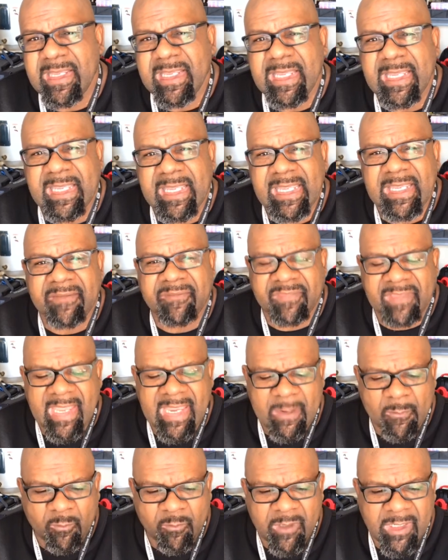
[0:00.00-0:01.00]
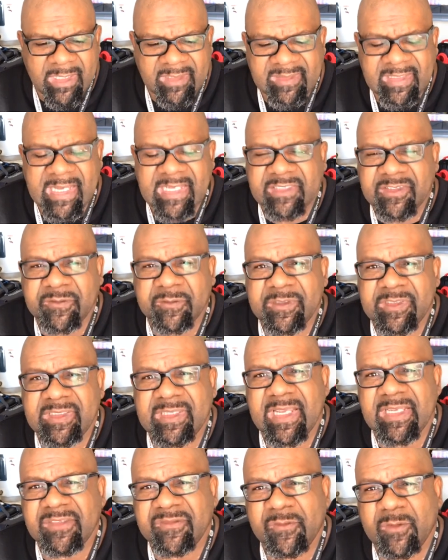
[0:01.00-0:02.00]
If they run a stage 3,
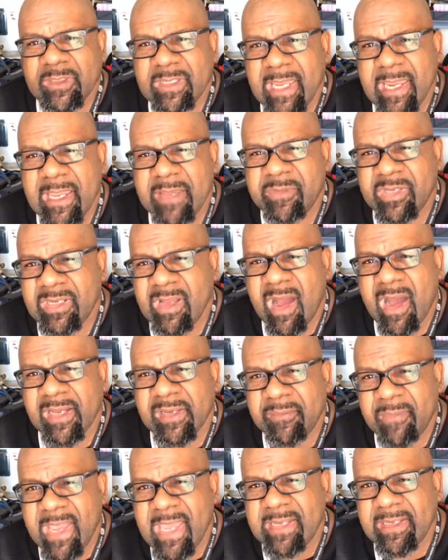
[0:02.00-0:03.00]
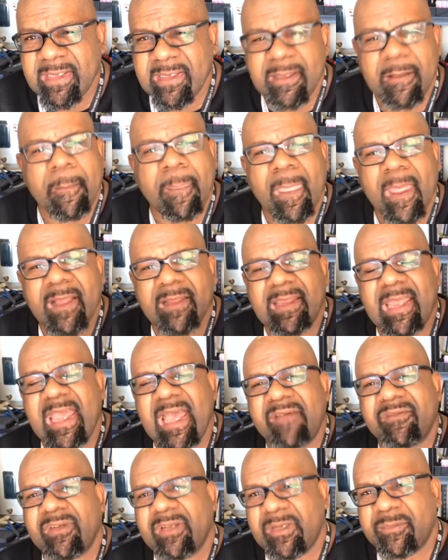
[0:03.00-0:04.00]
stage 4 cam in the automatic, they
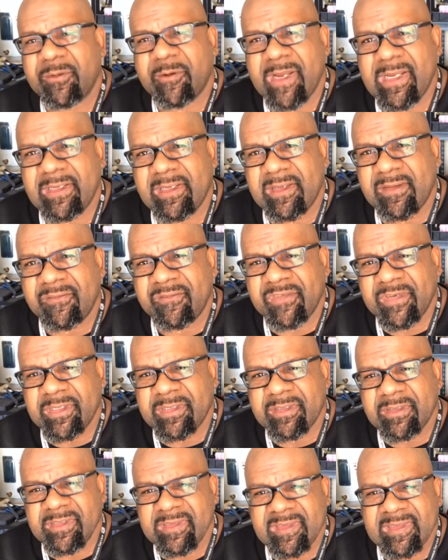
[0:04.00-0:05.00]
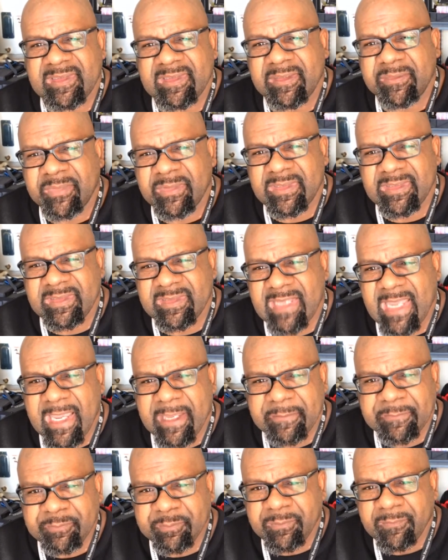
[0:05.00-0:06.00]
have an upgraded converter. It's as simple as that.
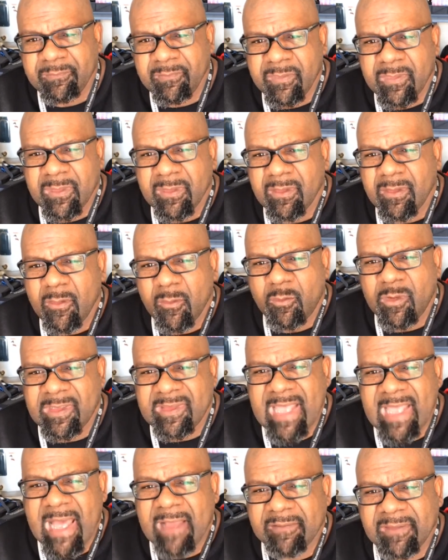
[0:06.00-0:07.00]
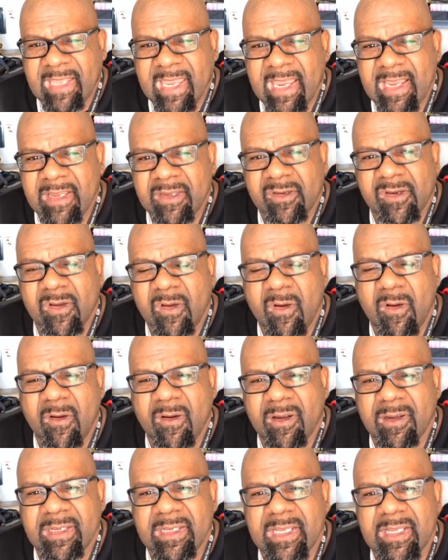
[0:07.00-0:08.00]
Without that, your
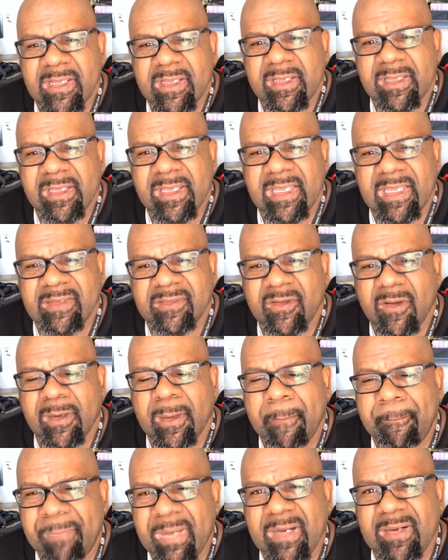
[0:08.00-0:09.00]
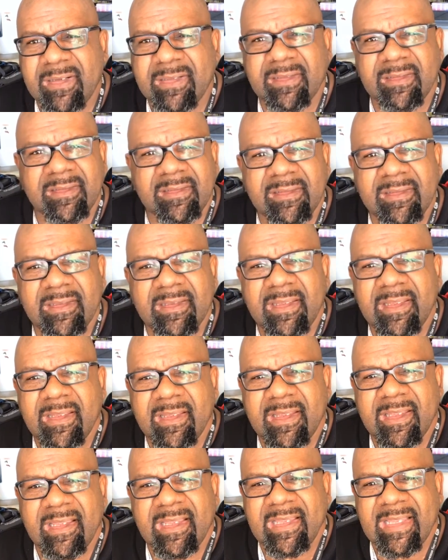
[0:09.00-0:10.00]
car is gonna buck.
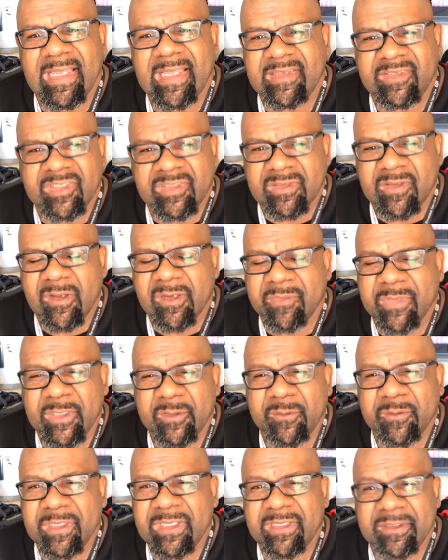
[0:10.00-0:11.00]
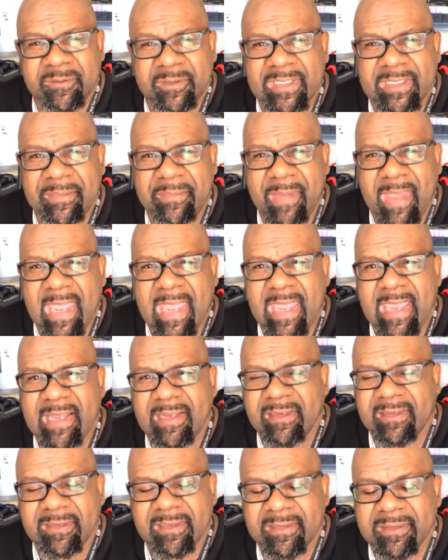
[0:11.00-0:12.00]
It's just gonna be really, really bad.
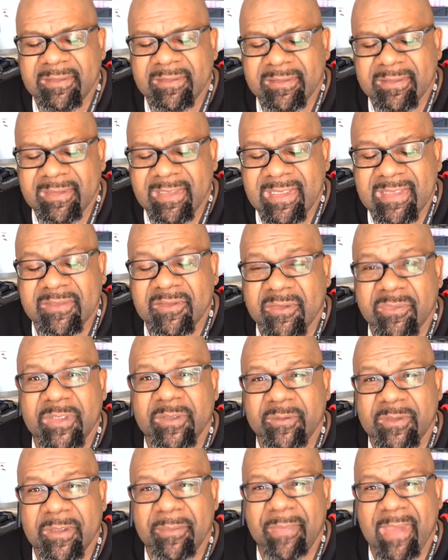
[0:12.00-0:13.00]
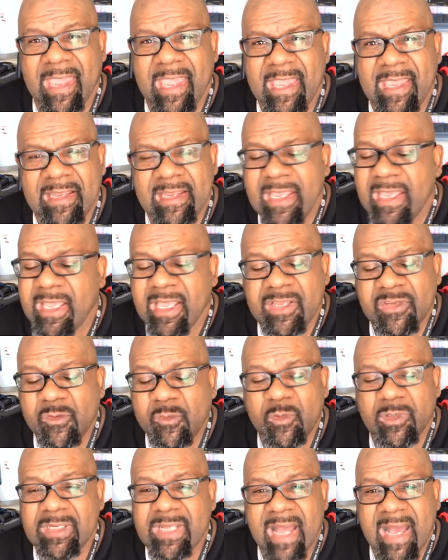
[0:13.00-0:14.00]
It's gonna be real bad, and you
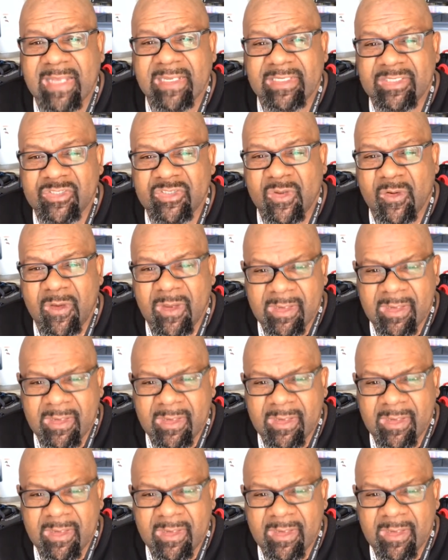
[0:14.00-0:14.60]
will not enjoy it.